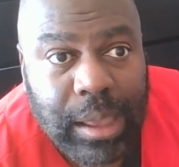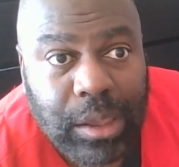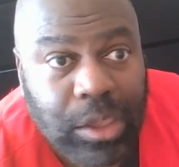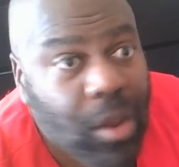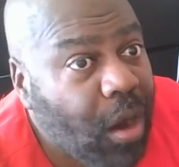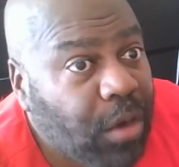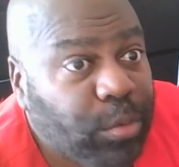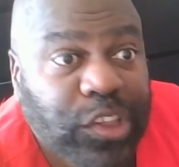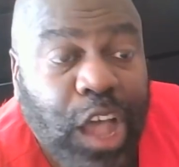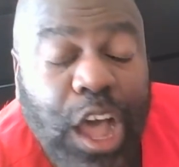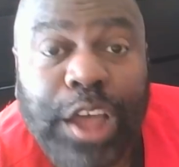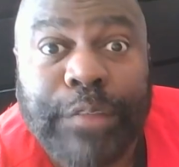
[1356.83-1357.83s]
Yarde was
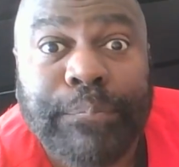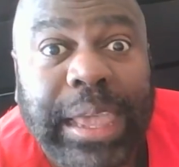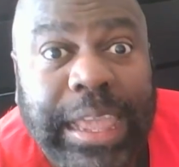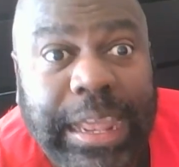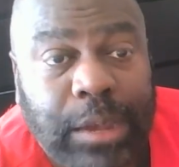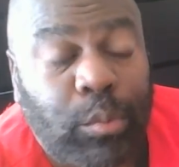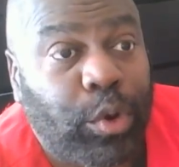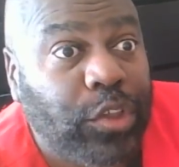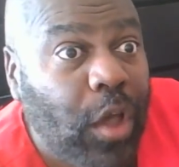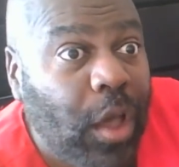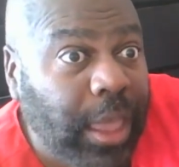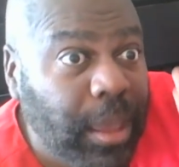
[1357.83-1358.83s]
unbeaten. We're
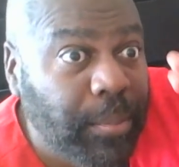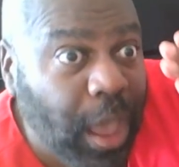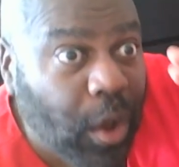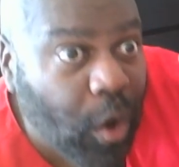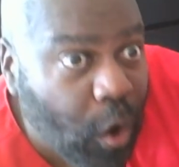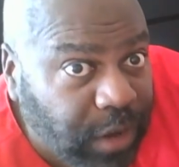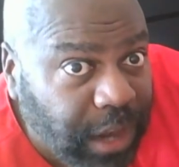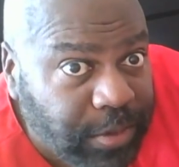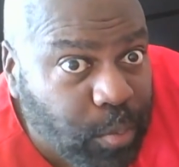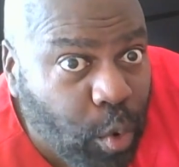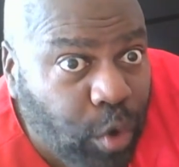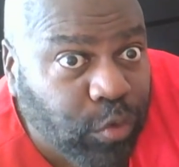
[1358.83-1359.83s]
talking about
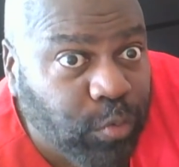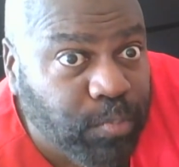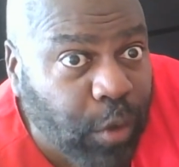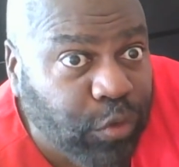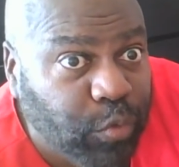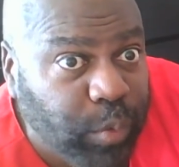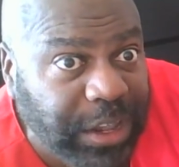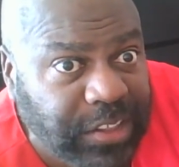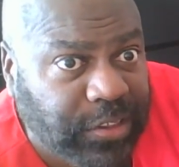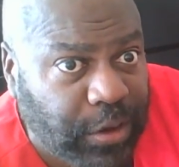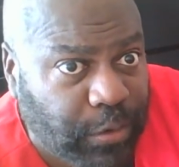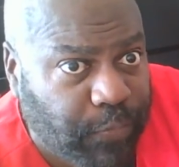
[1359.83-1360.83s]
Kovalev's most
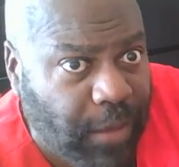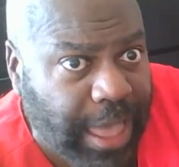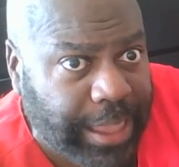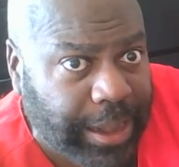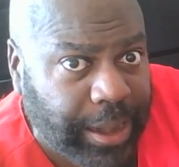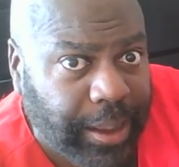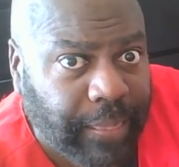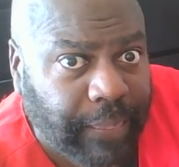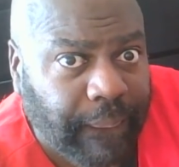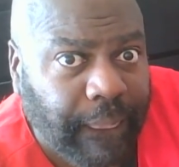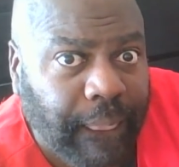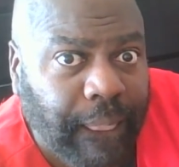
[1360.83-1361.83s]
recent fight.
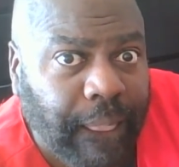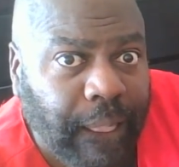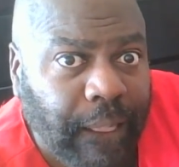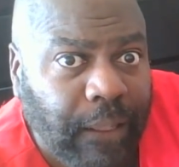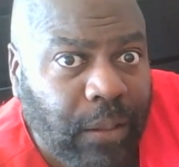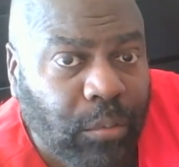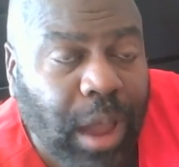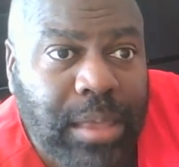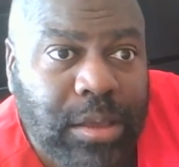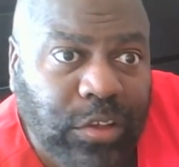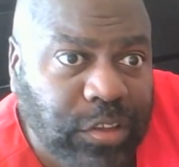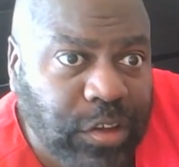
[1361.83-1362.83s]
Right?
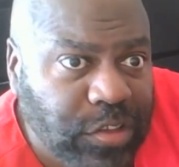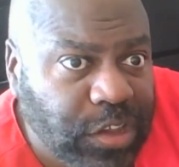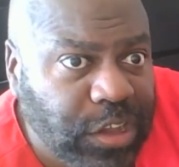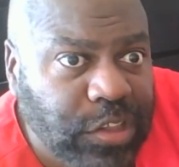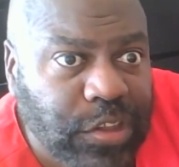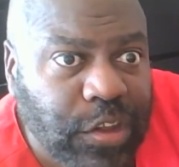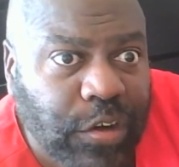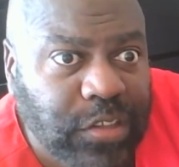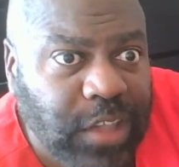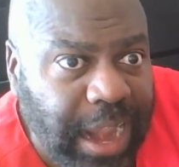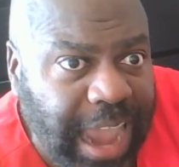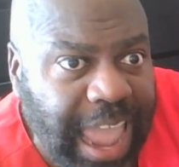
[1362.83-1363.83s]
Because there's concerns
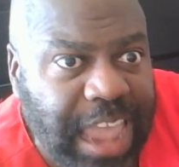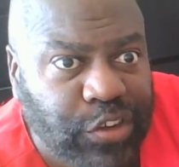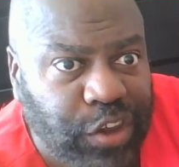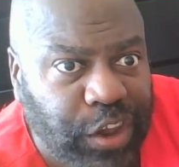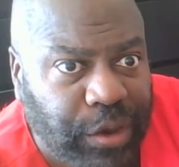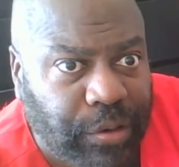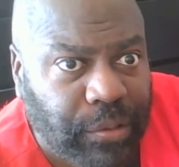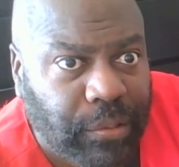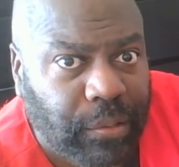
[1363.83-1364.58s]
on age here.